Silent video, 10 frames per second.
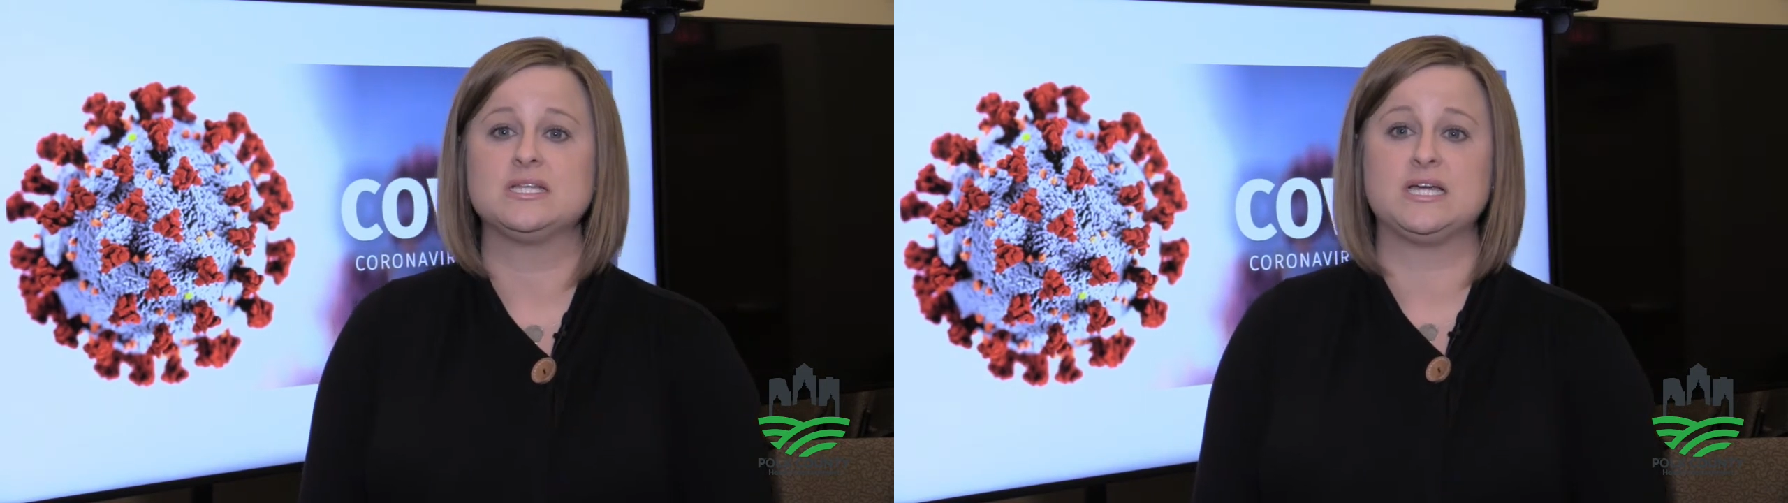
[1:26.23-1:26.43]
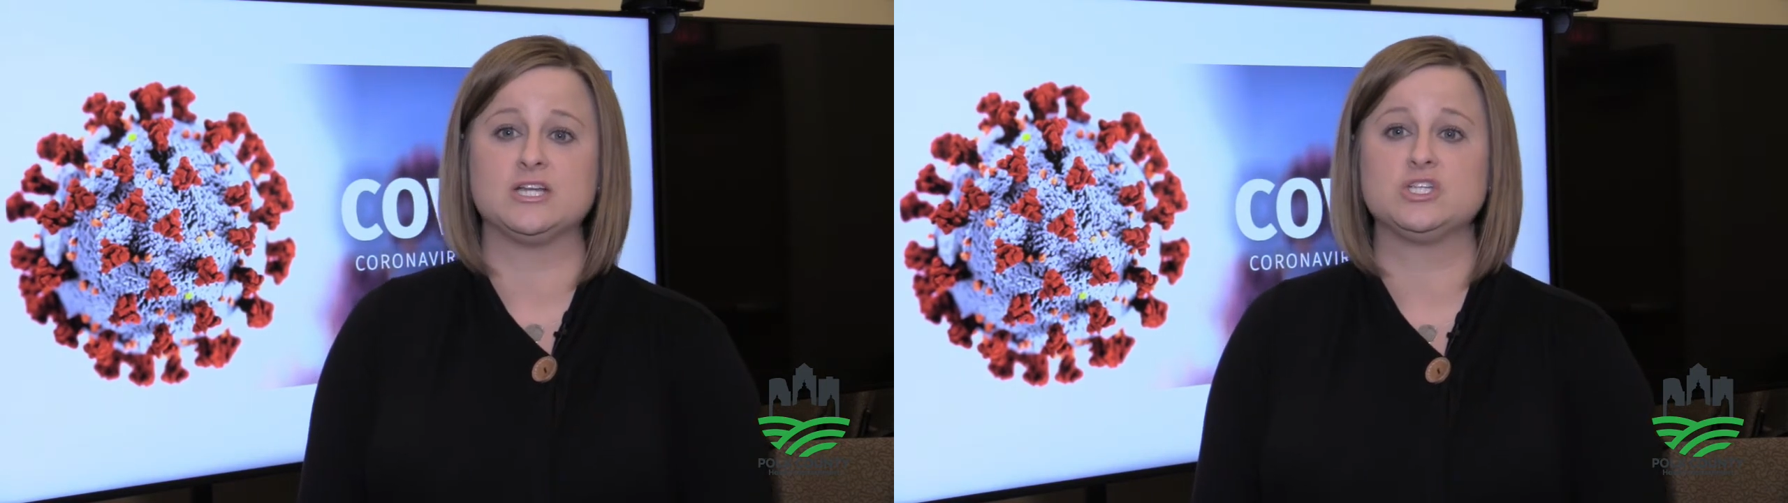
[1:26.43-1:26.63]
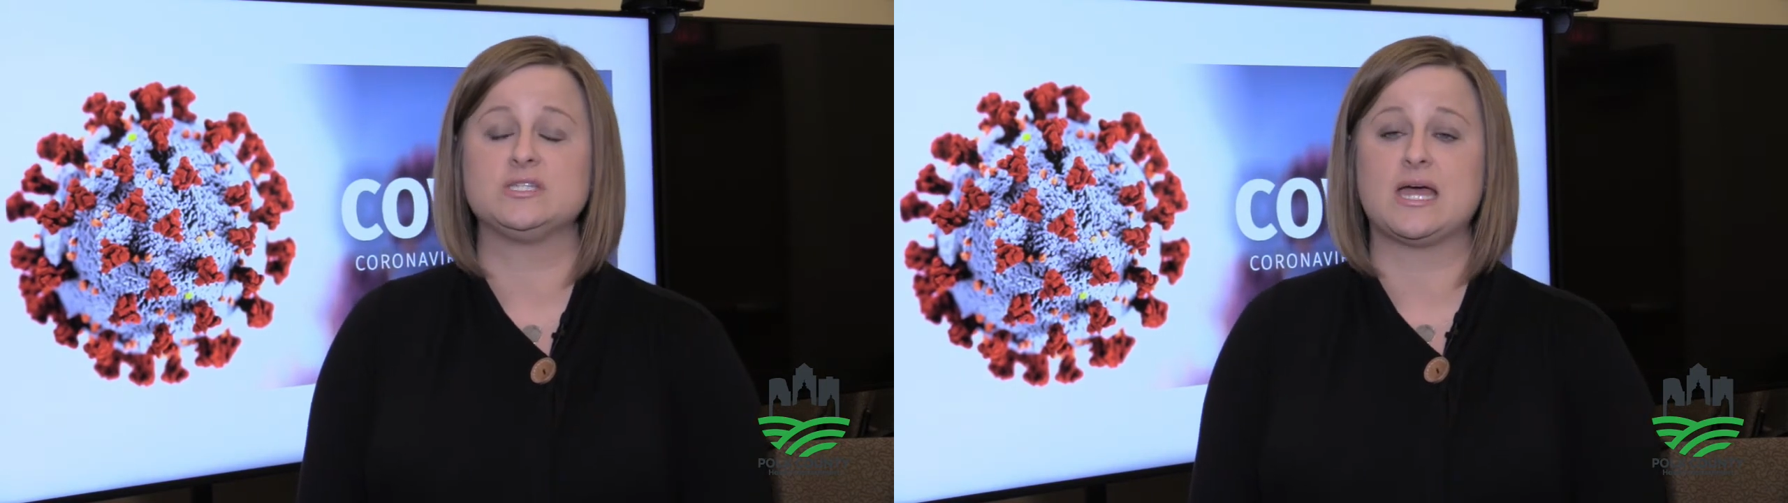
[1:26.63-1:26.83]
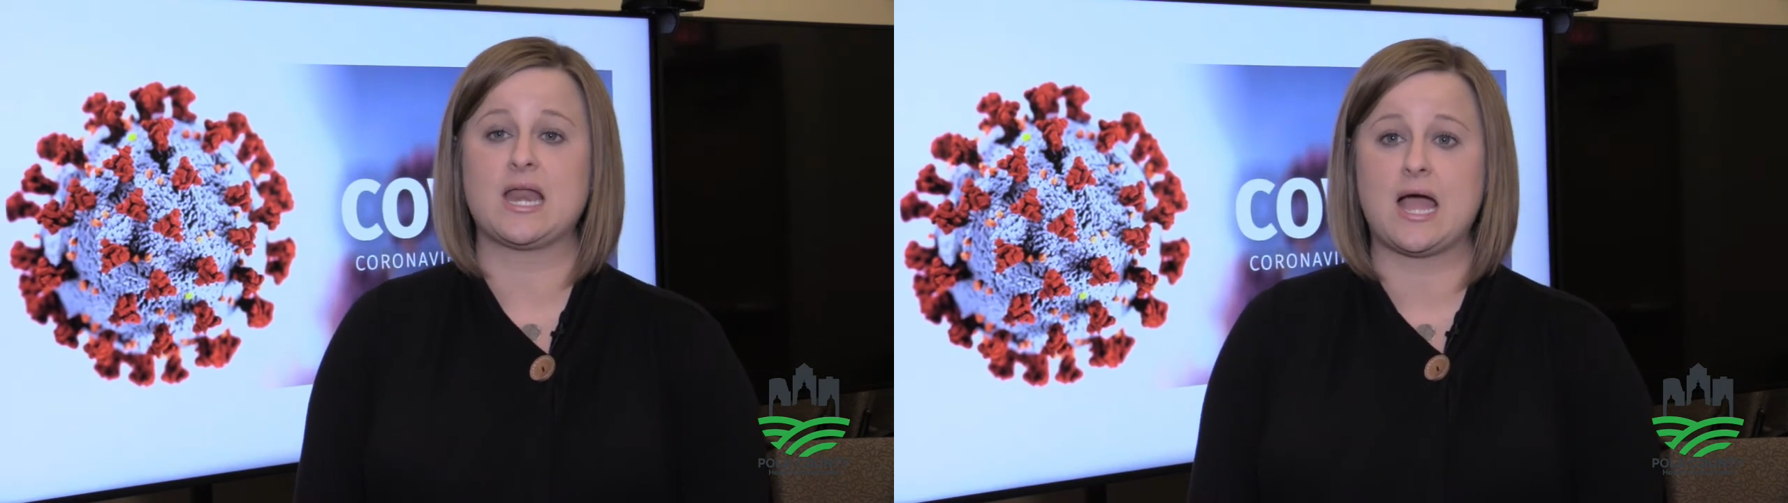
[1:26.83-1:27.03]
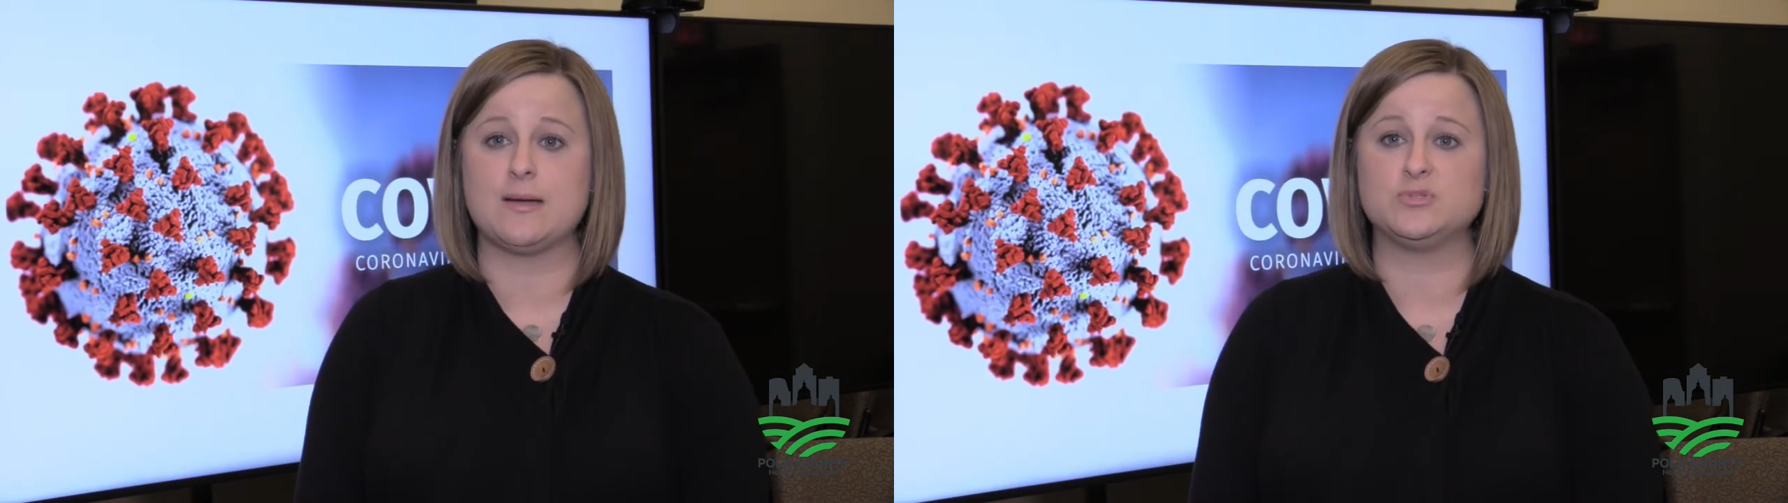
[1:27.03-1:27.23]
touches that
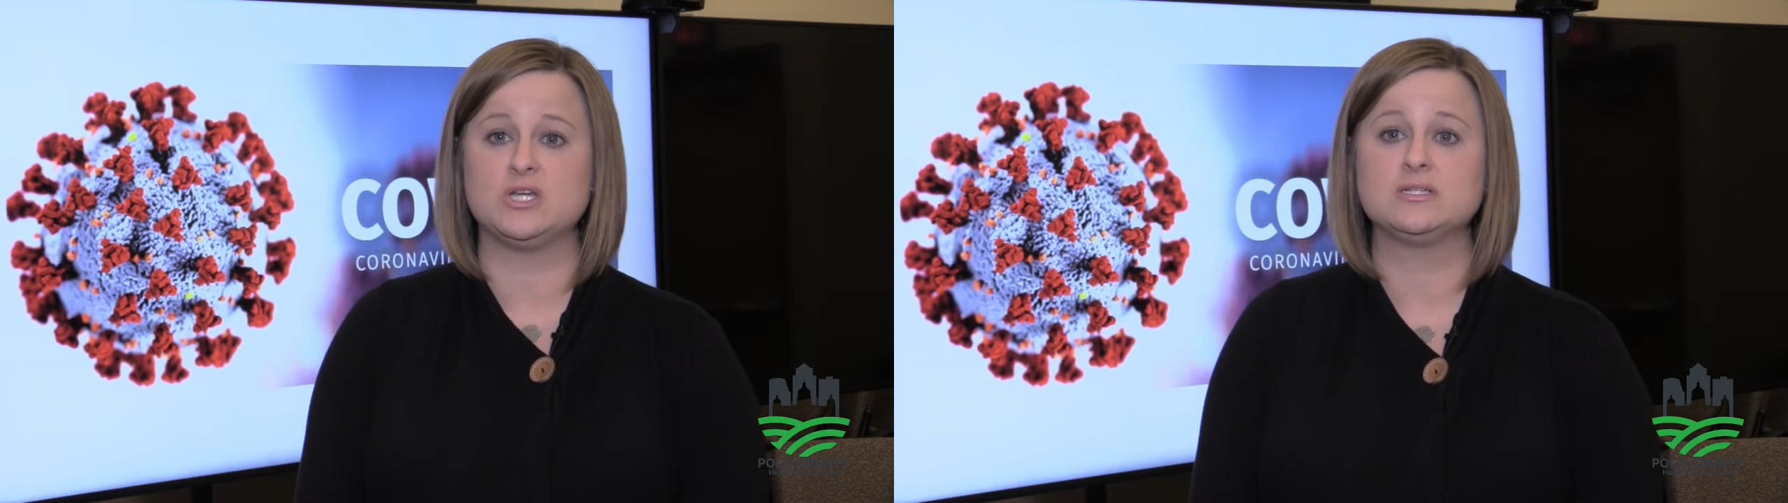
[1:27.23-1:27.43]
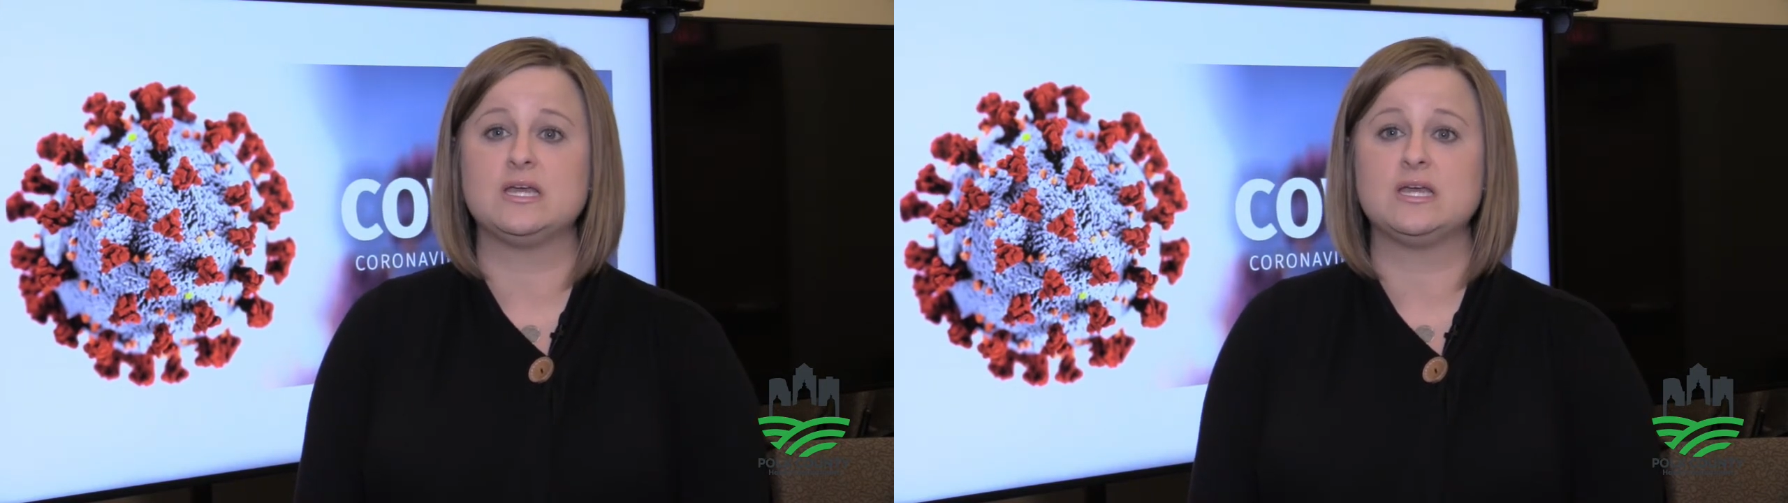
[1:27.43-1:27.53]
object